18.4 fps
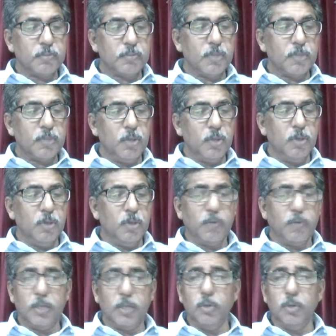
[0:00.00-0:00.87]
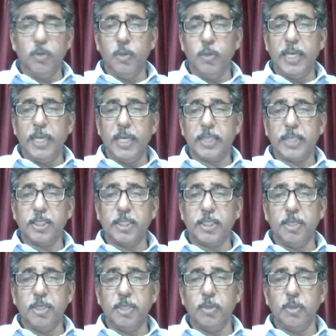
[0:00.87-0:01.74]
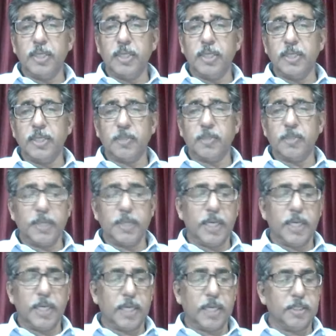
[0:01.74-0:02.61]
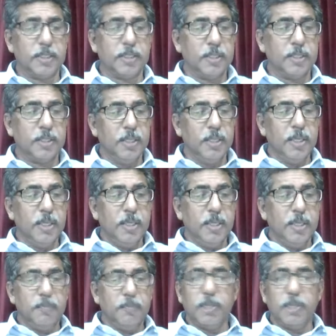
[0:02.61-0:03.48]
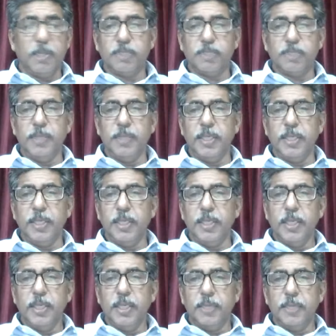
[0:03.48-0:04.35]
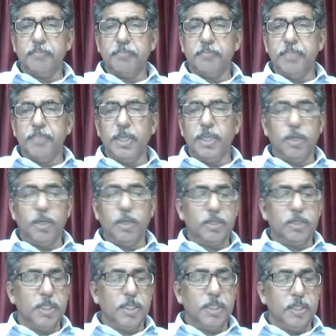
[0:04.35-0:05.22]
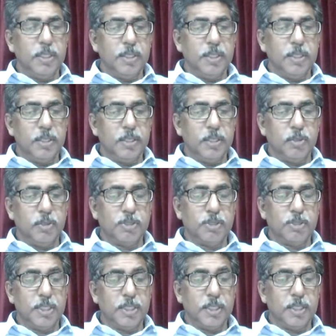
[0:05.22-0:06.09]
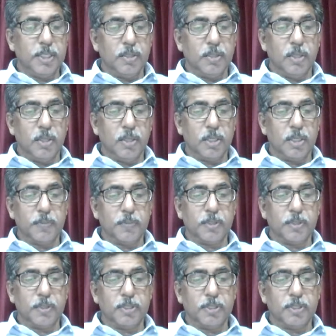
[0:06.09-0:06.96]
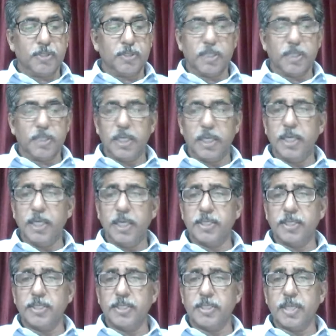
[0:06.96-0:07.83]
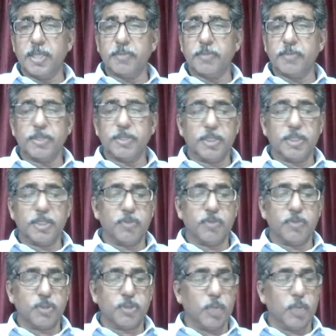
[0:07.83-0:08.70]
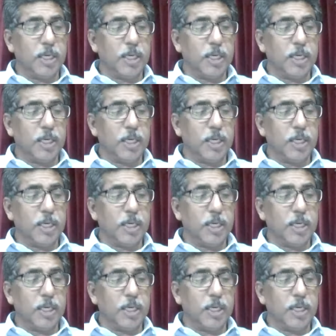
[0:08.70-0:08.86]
or one who executes the disciplinary action, must be beyond question or reproaches. Galatians chapter 6 verse 1.